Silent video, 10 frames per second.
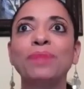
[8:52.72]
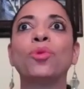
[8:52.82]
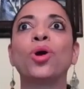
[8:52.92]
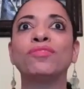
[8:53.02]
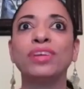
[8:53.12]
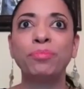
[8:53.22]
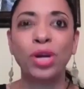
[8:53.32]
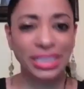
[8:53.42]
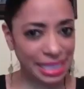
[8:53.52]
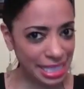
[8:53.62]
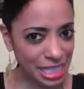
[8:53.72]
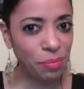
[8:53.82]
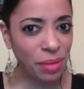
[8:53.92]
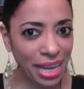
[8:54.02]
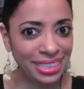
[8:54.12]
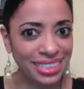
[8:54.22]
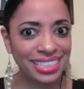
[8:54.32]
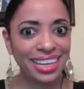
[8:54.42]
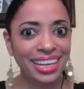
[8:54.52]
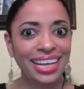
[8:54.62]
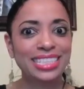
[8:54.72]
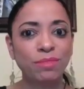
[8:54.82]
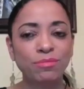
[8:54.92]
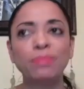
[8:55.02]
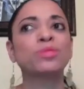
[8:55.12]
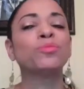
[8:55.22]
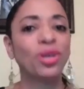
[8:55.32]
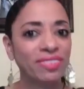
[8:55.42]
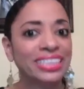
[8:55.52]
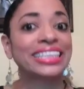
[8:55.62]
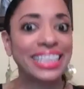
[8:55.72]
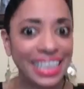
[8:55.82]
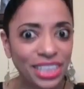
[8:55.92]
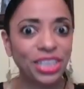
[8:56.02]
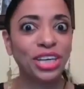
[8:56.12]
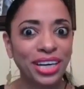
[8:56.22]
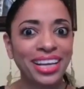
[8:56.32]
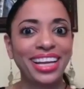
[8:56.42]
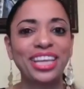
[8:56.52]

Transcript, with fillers: more of a participant and sometimes more of a leader,